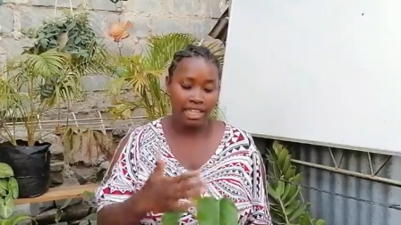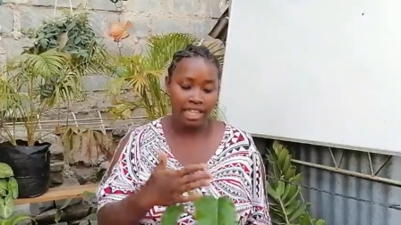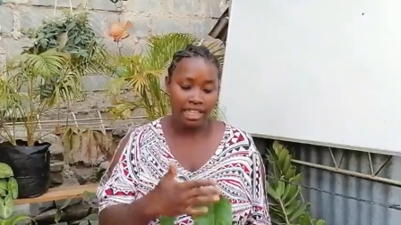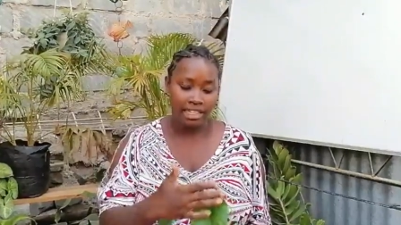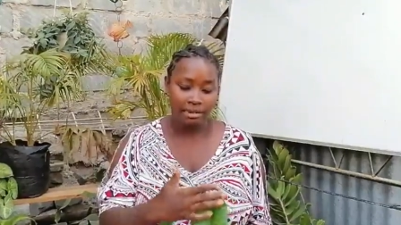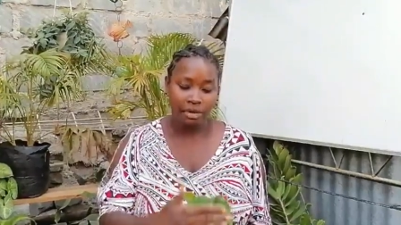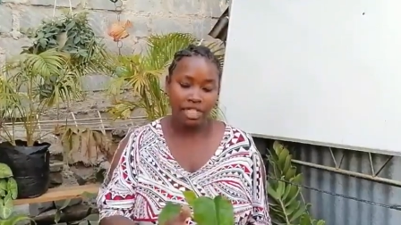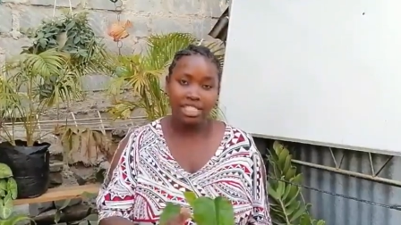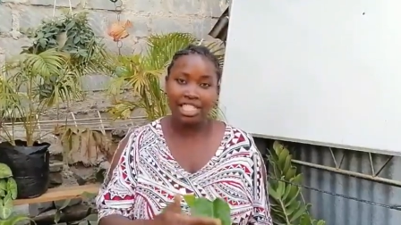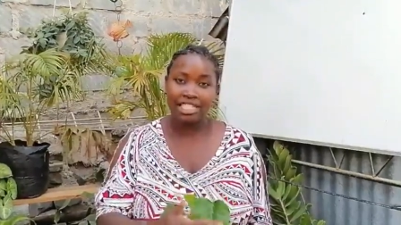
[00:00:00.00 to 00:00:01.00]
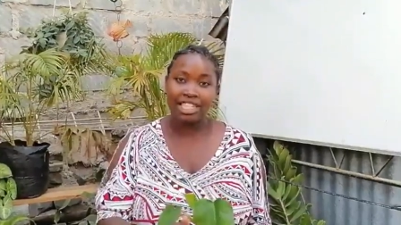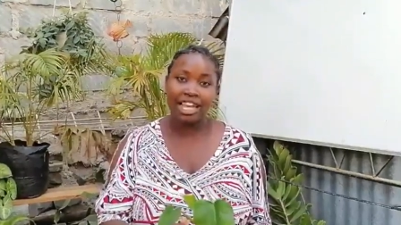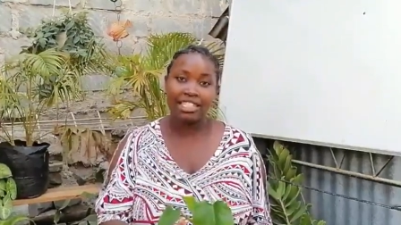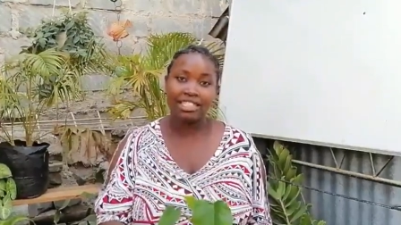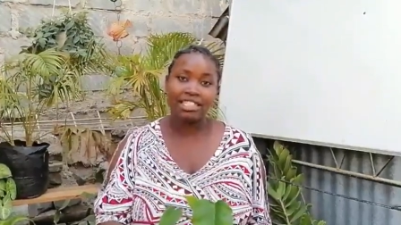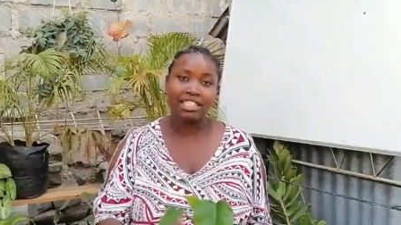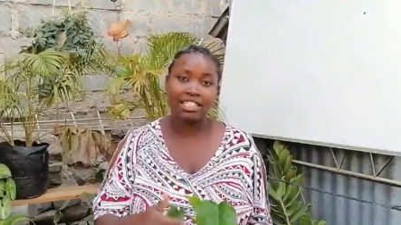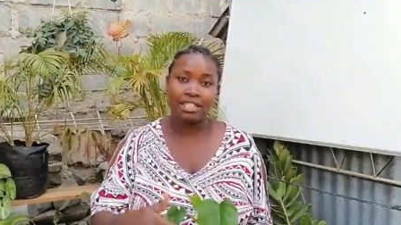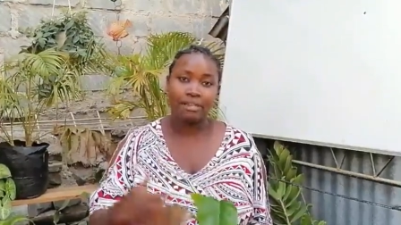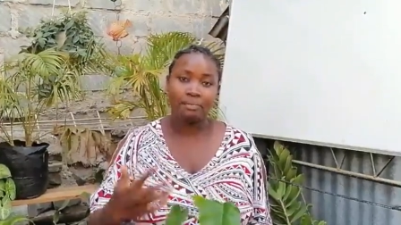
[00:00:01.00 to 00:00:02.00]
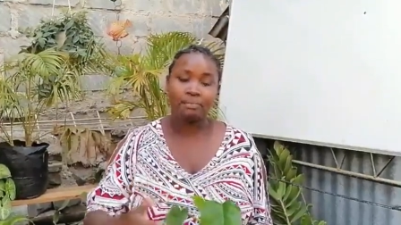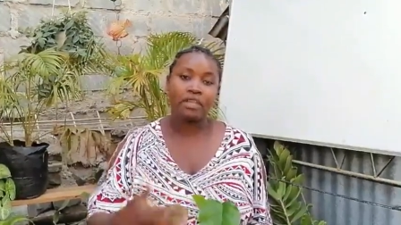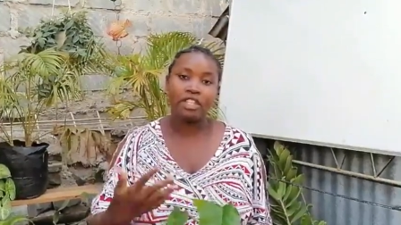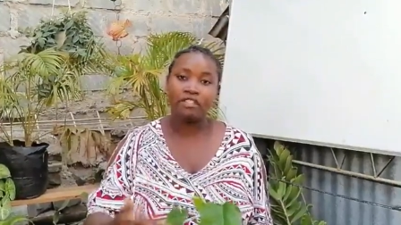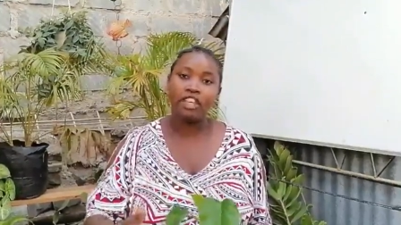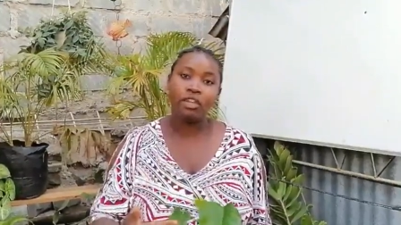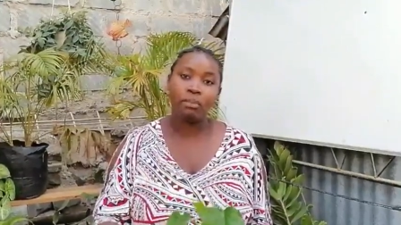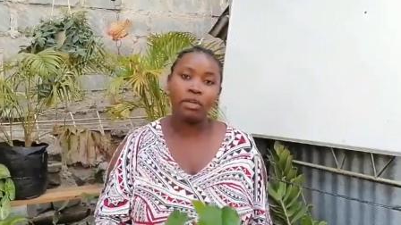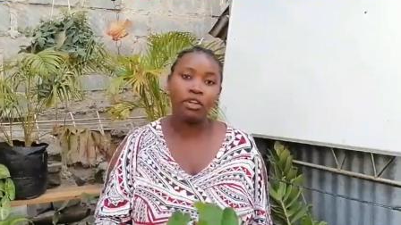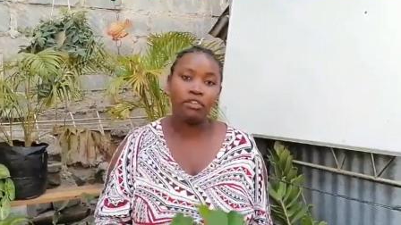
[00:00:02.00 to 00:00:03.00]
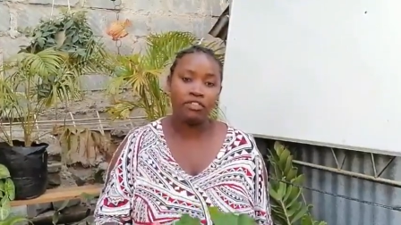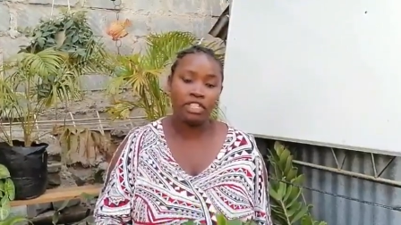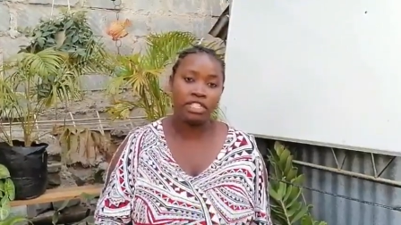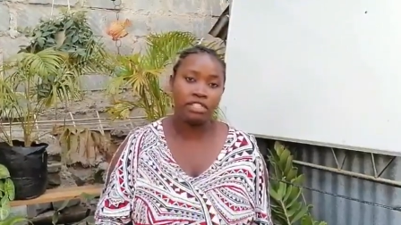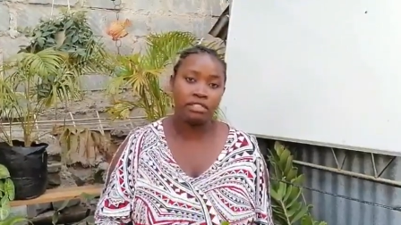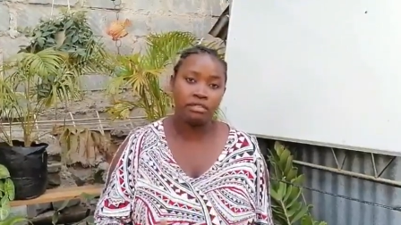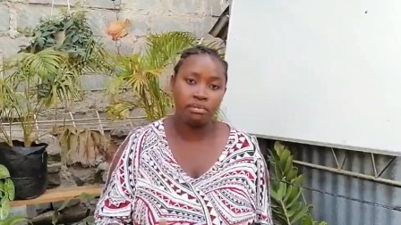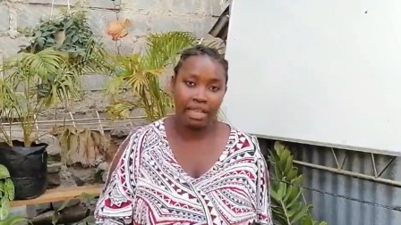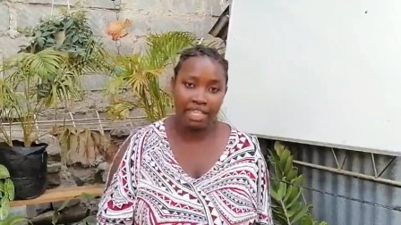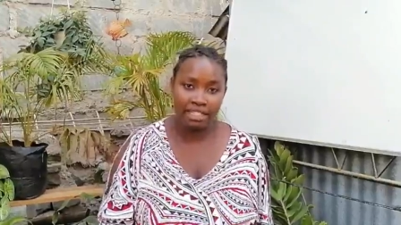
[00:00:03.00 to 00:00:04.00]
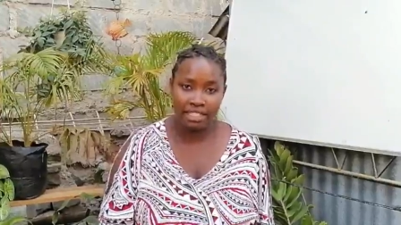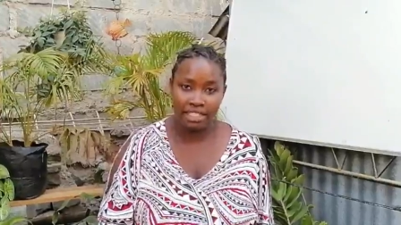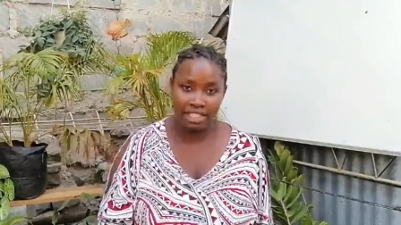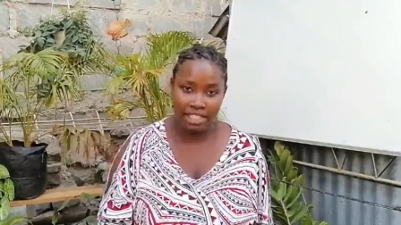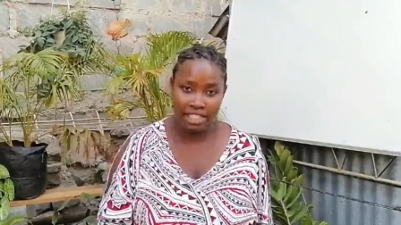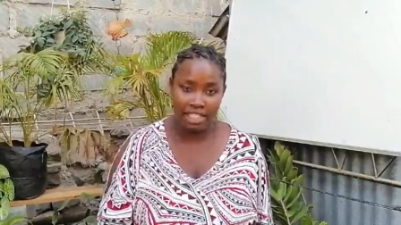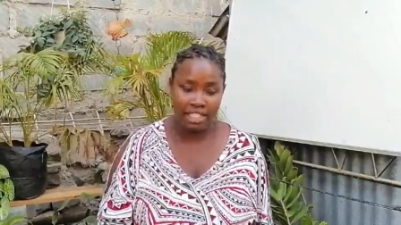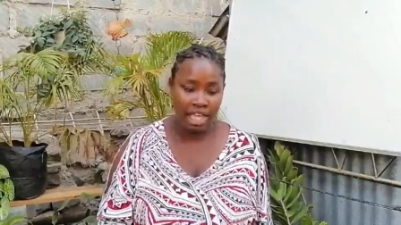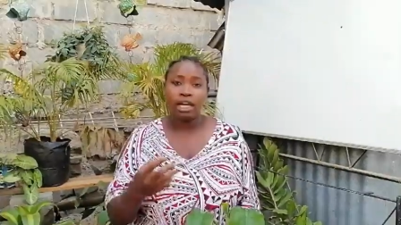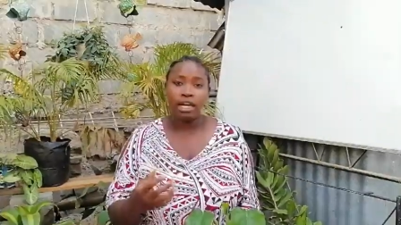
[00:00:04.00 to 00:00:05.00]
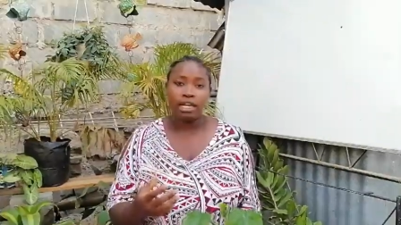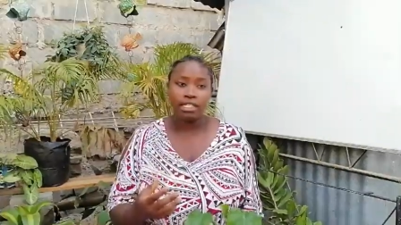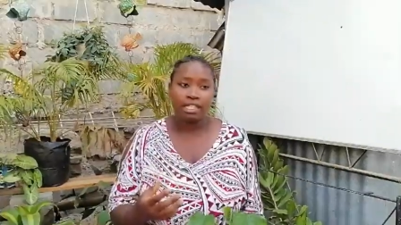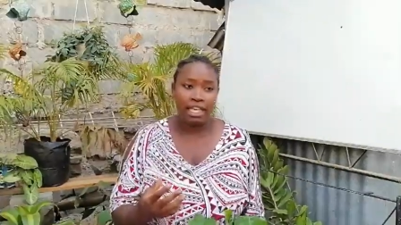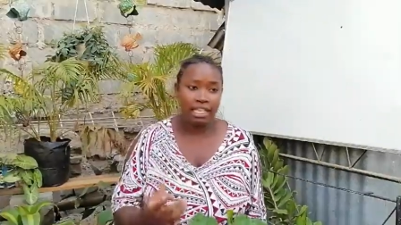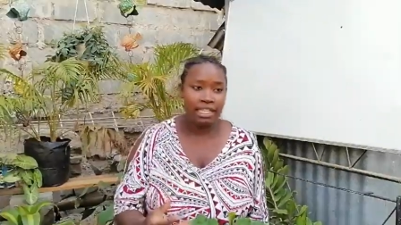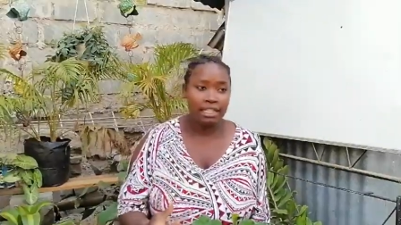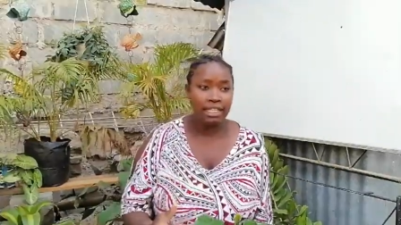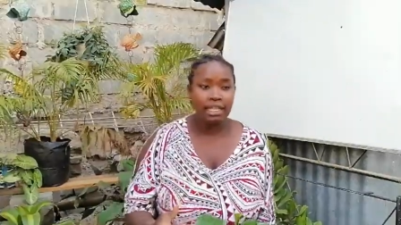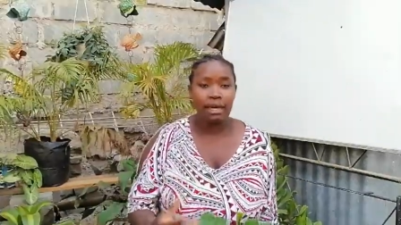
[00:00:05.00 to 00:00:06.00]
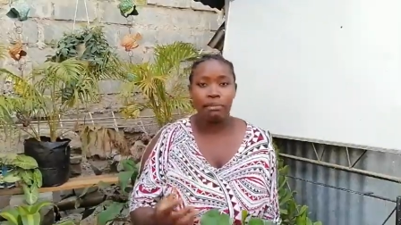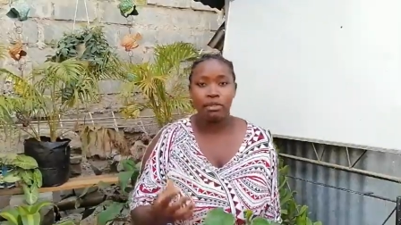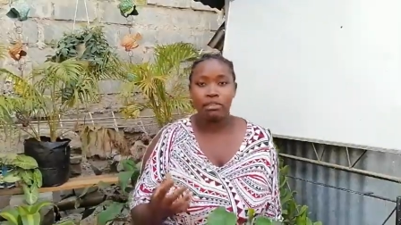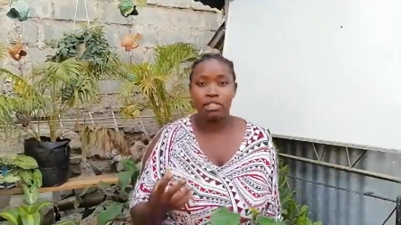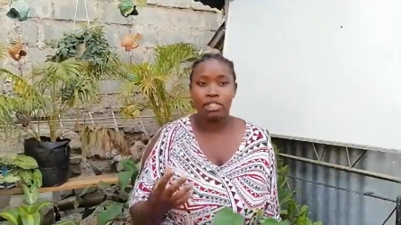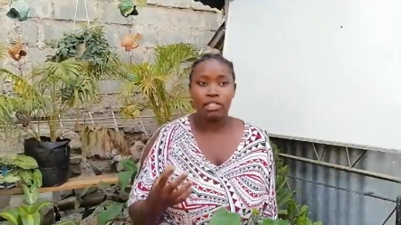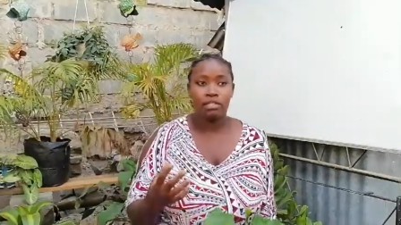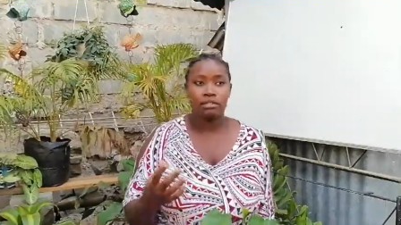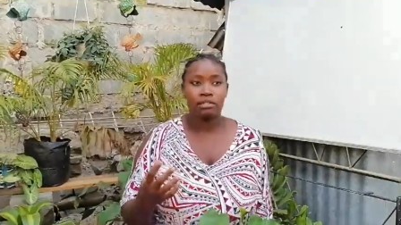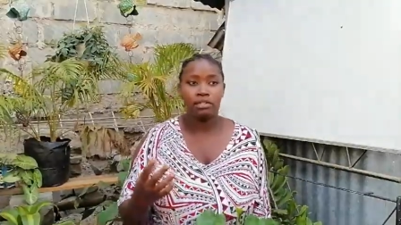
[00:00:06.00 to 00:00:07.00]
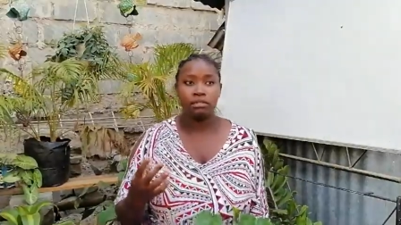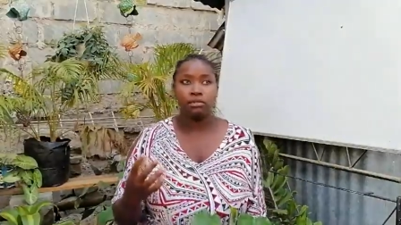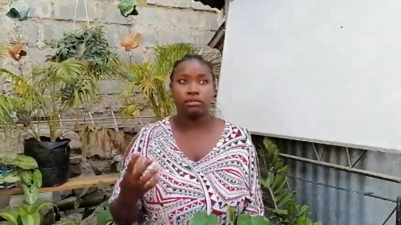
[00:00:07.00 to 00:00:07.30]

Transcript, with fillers: then the moisture encourages um, developing of these plant diseases. Uh, the other thing about uh,